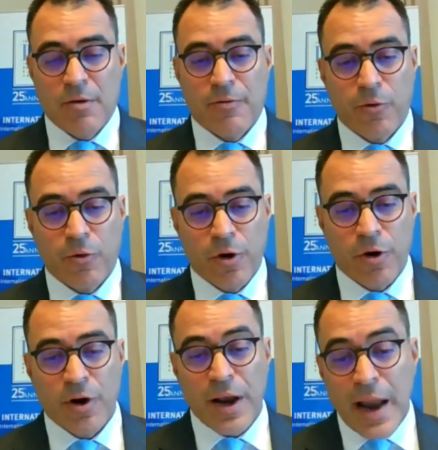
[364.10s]

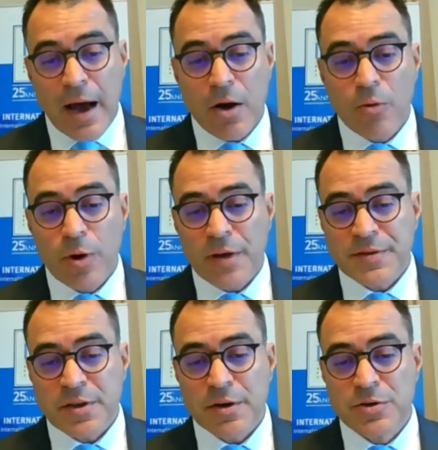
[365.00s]
For now, we have
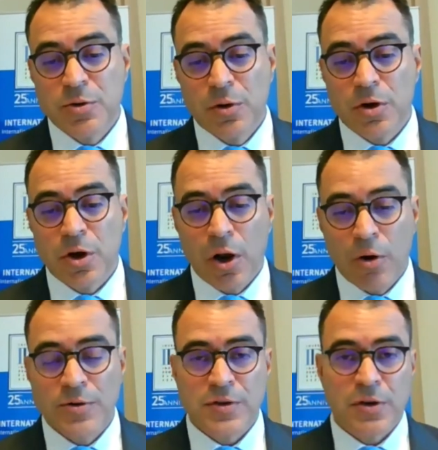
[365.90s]
started to look
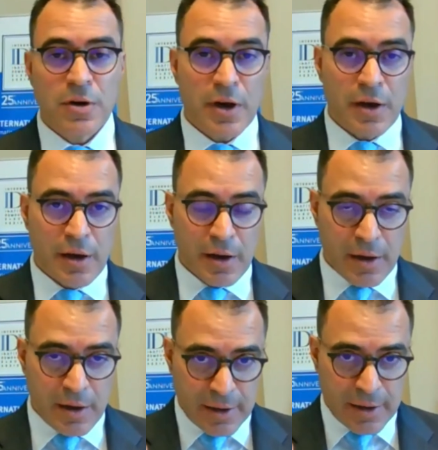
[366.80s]
closer
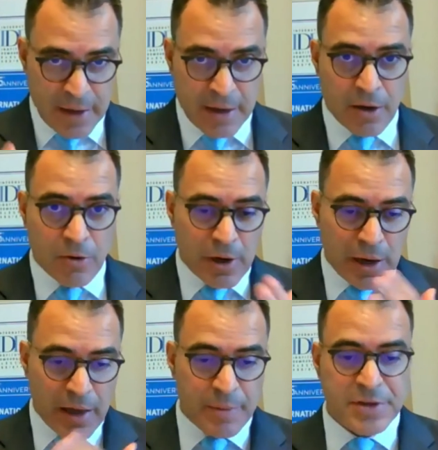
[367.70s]
at how
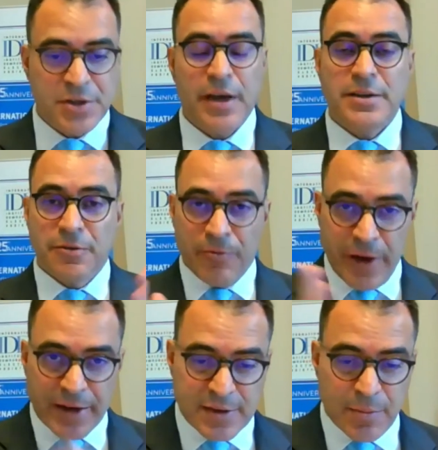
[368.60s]
climate change
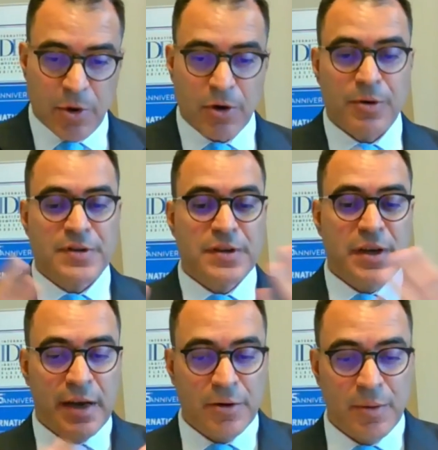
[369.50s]
affects democracy
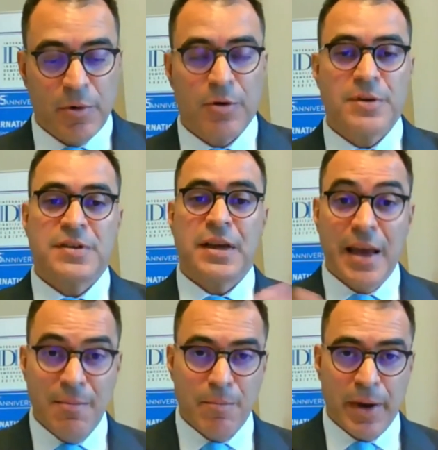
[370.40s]
and how democracy
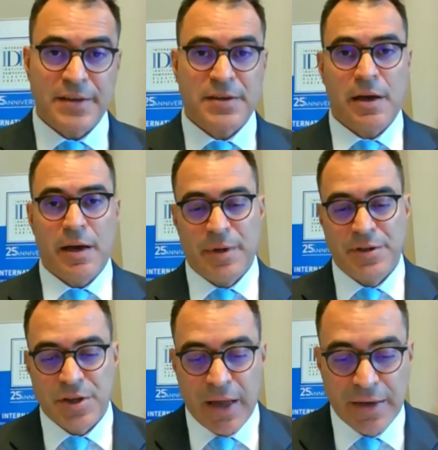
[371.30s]
impacts
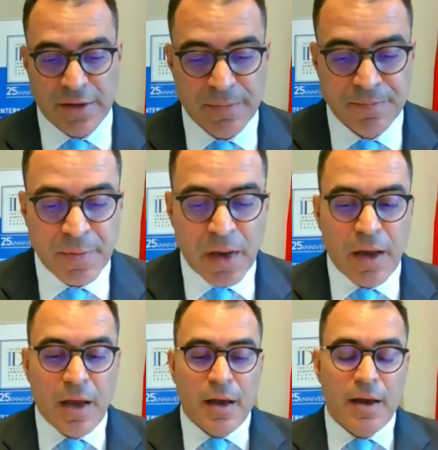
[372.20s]
climate change.
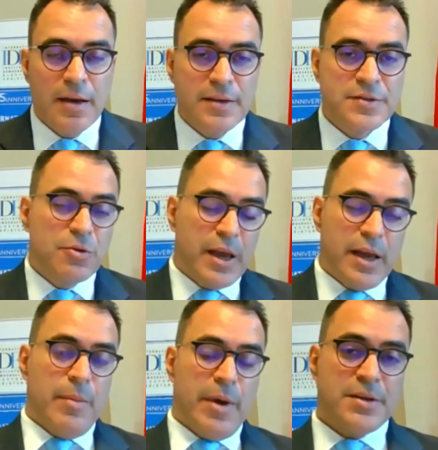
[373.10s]
And as you can
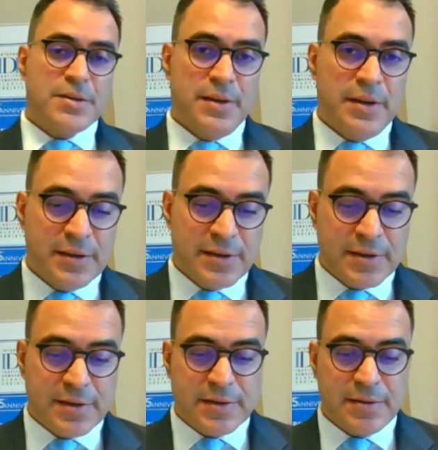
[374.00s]
imagine,
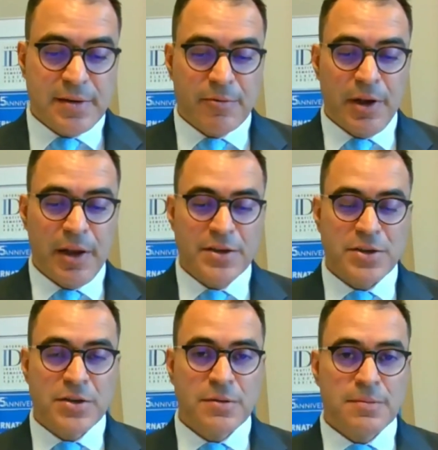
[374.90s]
this relationship